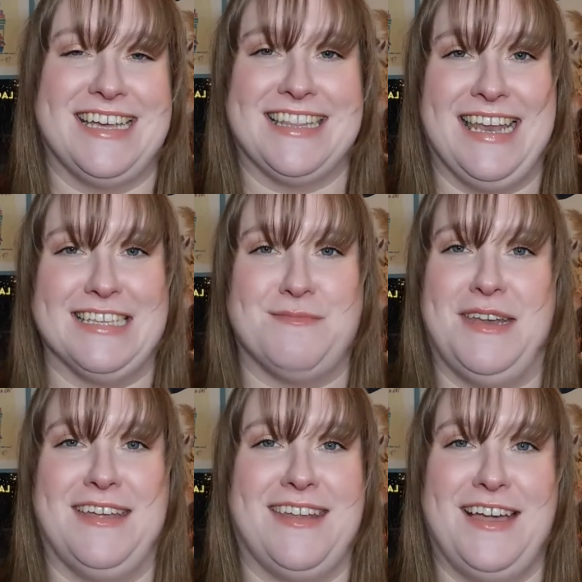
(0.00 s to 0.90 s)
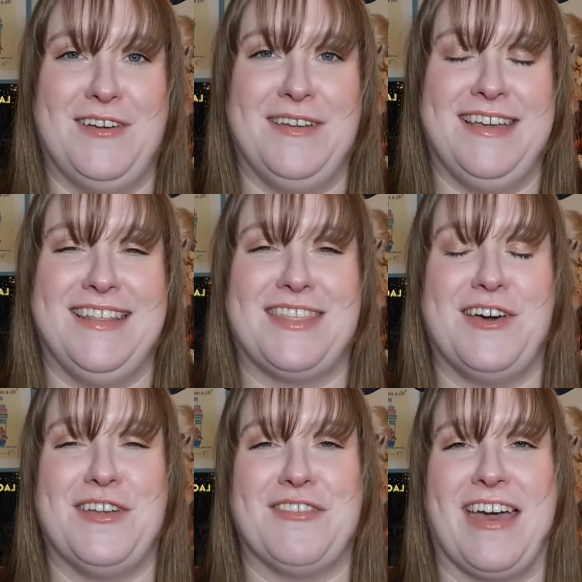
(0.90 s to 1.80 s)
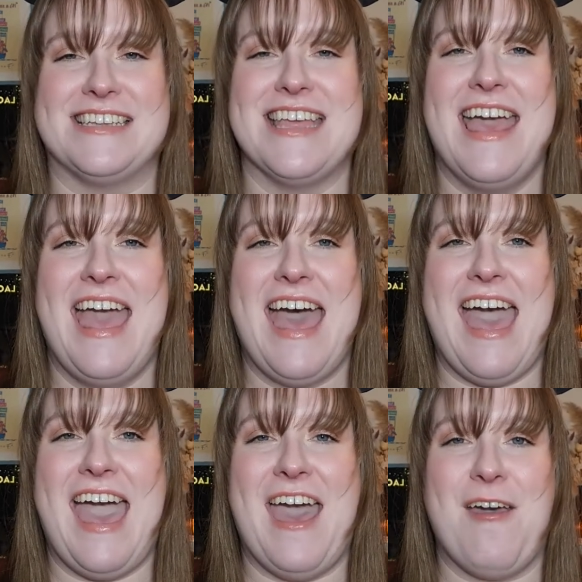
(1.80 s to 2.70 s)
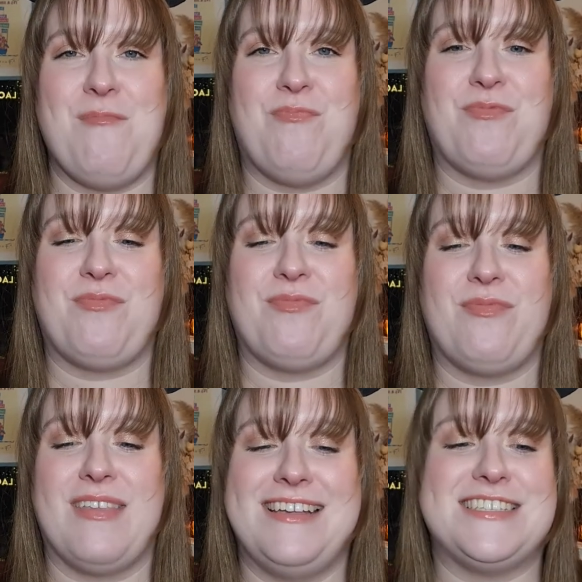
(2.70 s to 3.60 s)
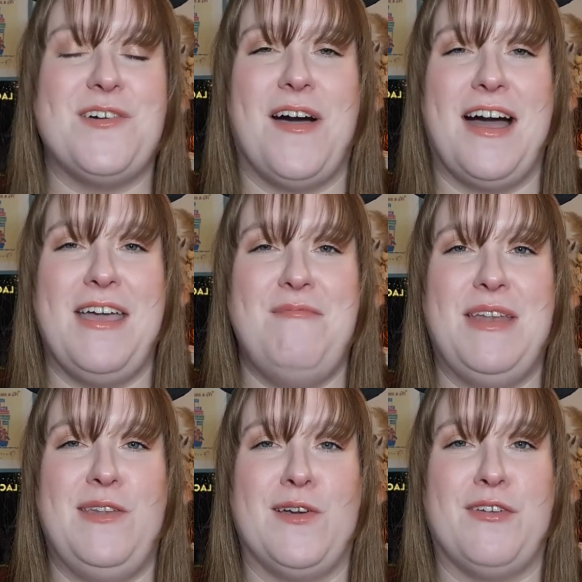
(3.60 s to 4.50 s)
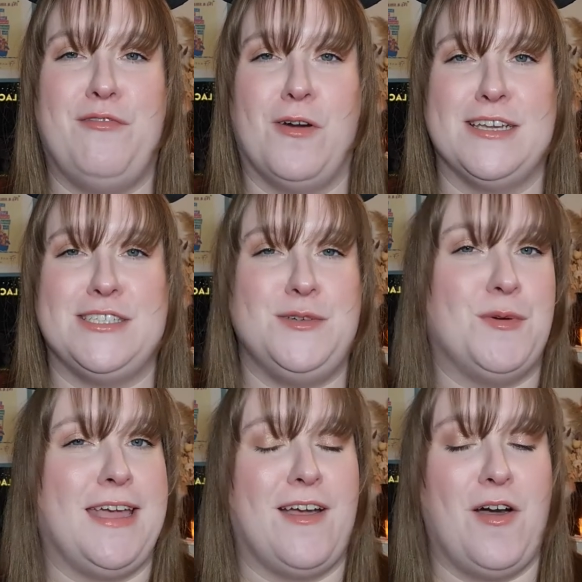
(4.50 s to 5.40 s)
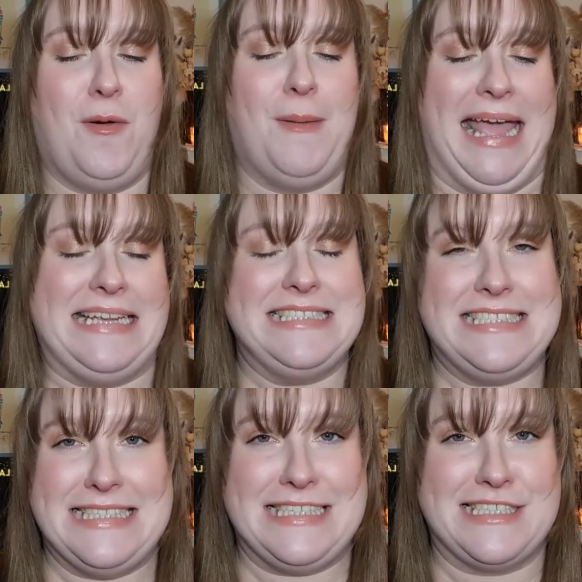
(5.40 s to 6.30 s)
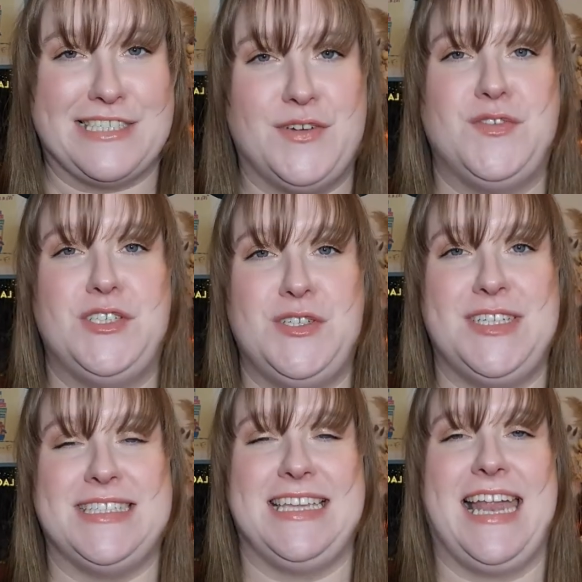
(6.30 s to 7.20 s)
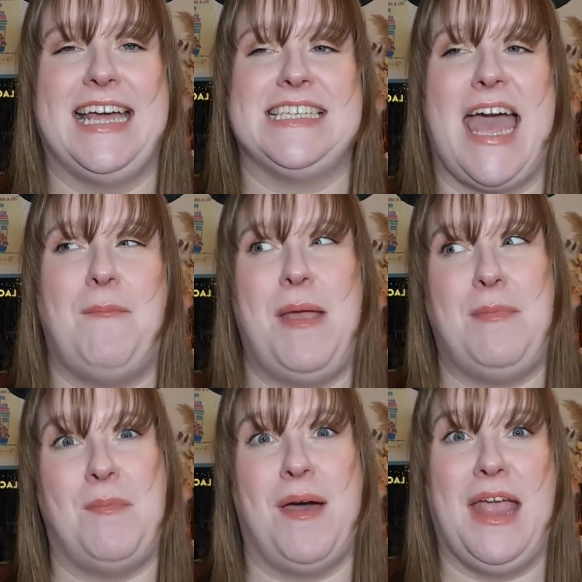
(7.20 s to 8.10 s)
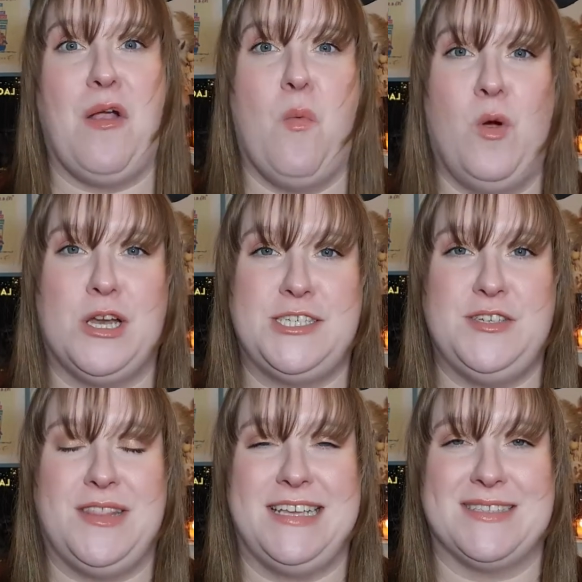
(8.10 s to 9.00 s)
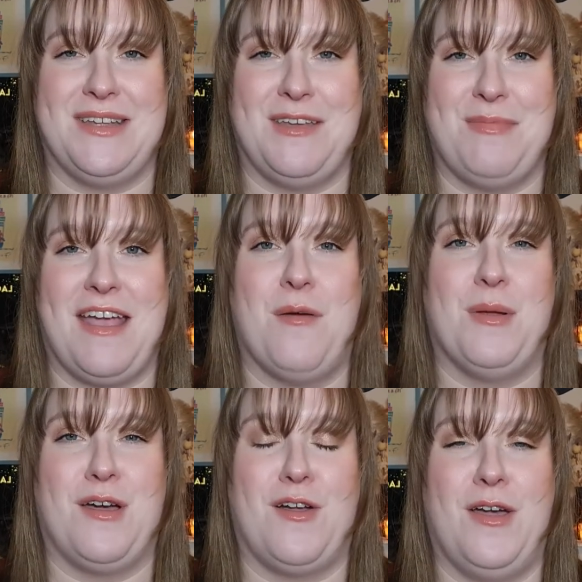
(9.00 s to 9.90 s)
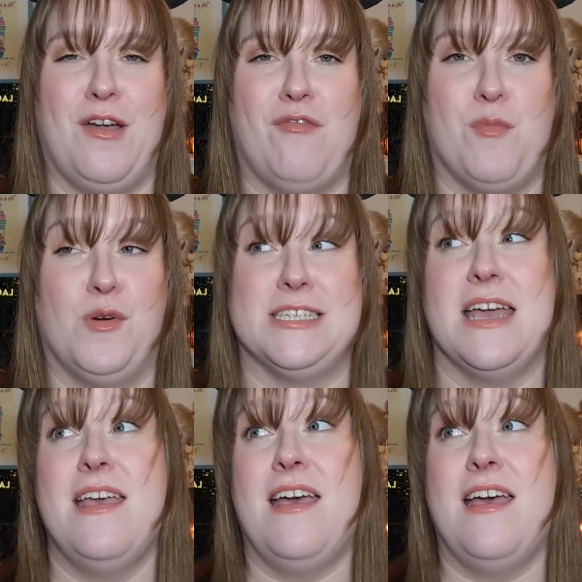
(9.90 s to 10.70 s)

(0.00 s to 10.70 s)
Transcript: at the last minute I only thought of that um, so I'm looking forward to bringing all my Disney stuff to Disneyland and maybe buying one or two things while I'm there but not going overboard